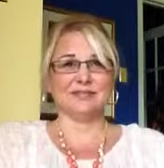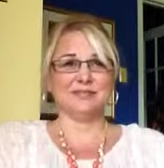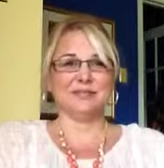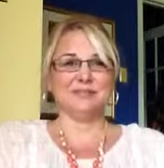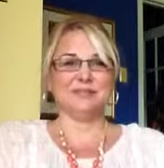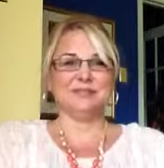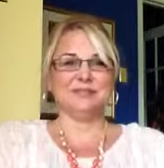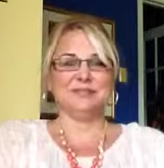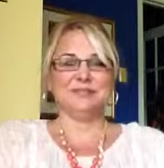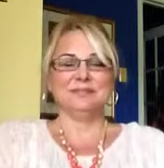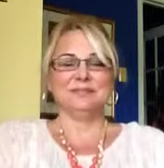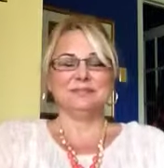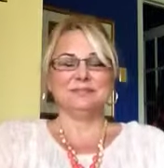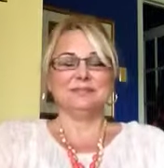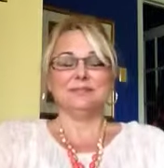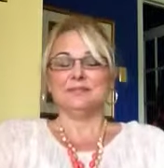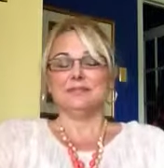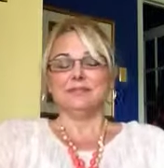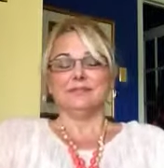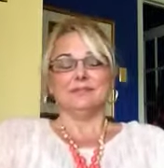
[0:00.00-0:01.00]

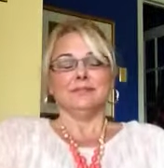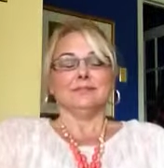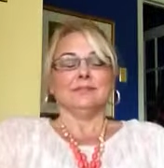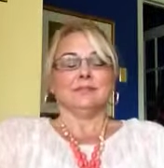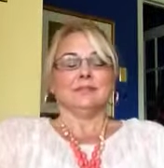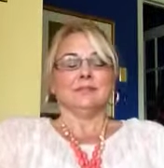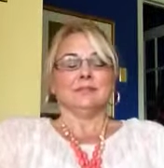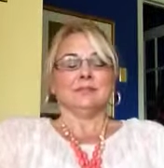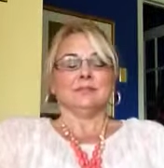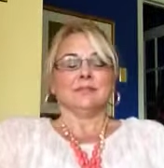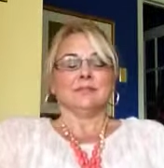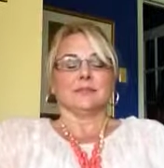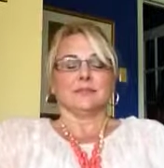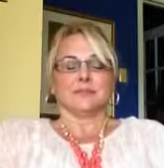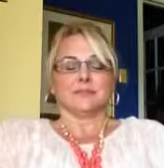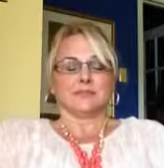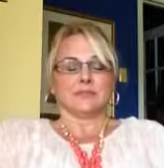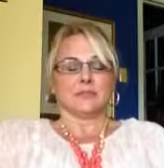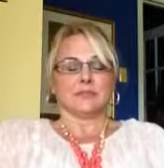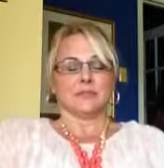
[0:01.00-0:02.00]

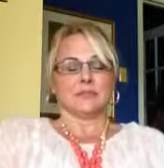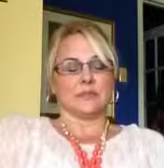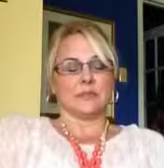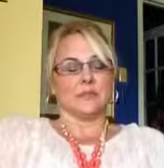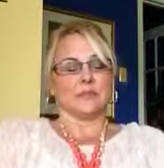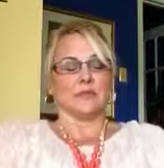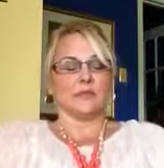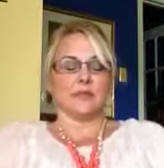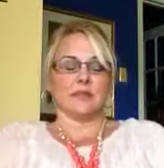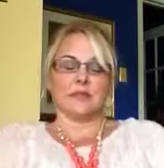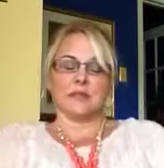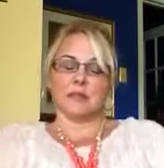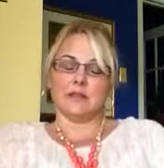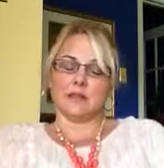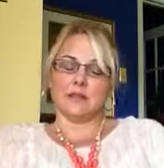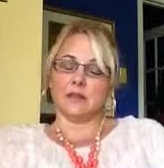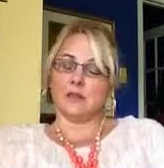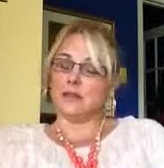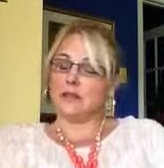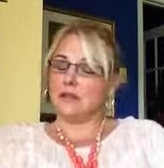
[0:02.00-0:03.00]

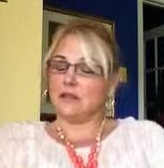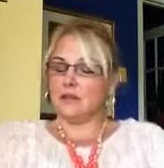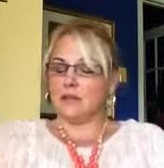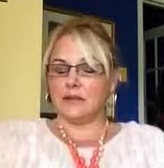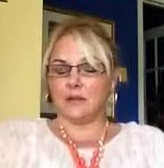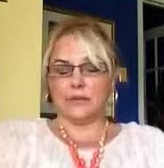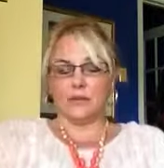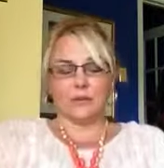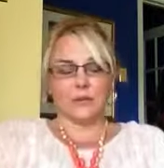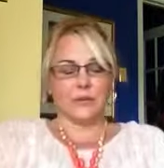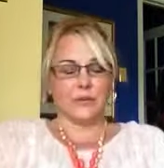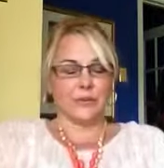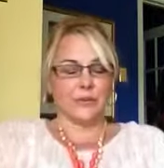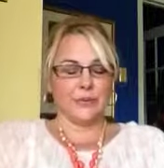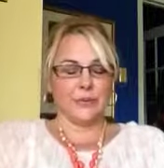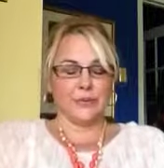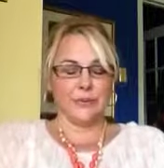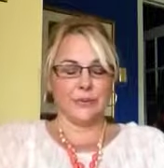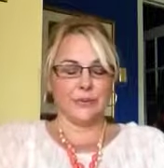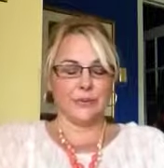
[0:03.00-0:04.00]

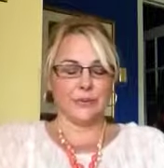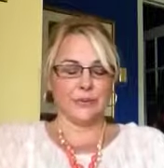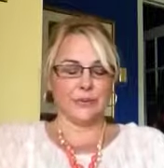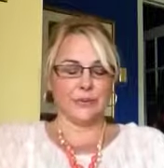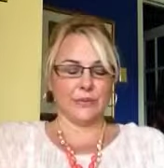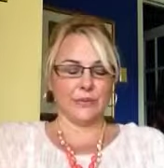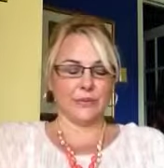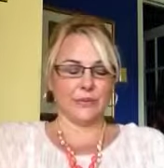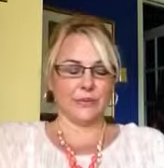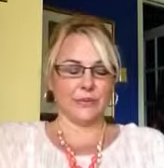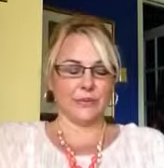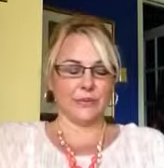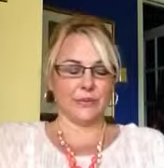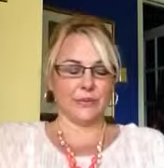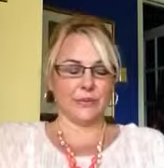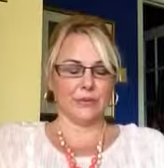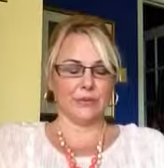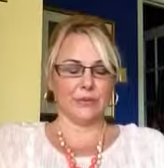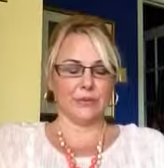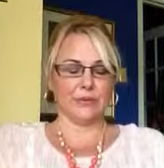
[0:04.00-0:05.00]

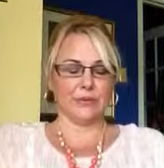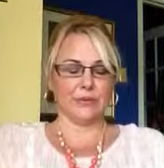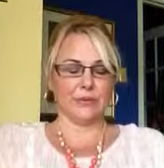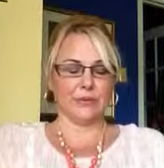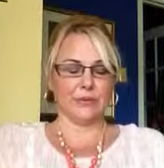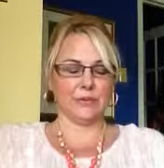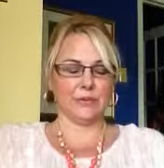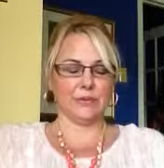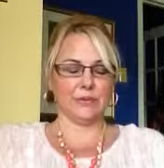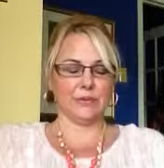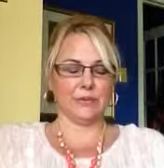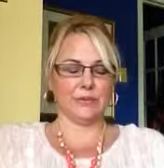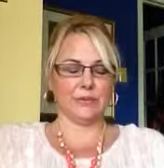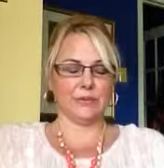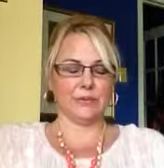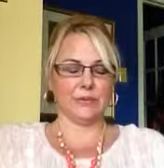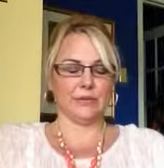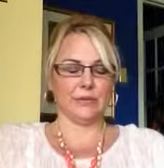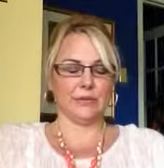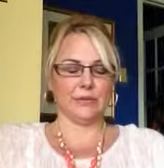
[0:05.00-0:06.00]

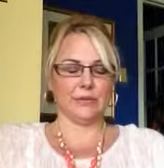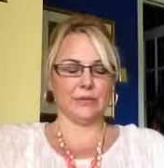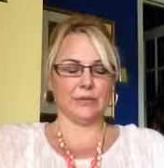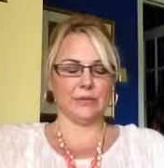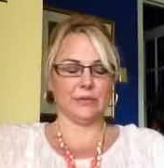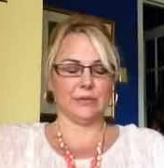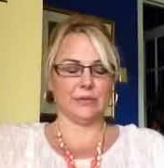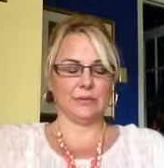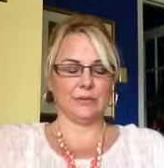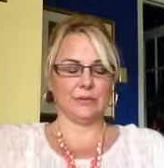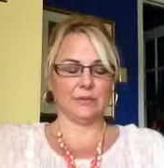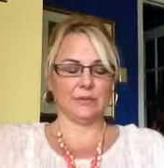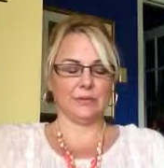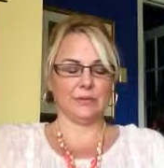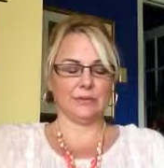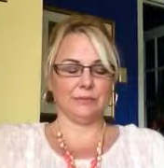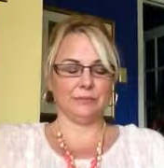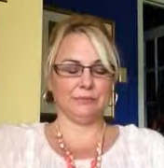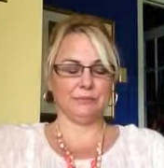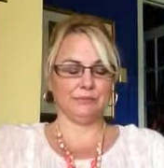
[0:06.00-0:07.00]

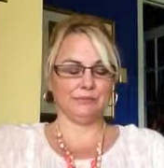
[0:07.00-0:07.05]
[no speech]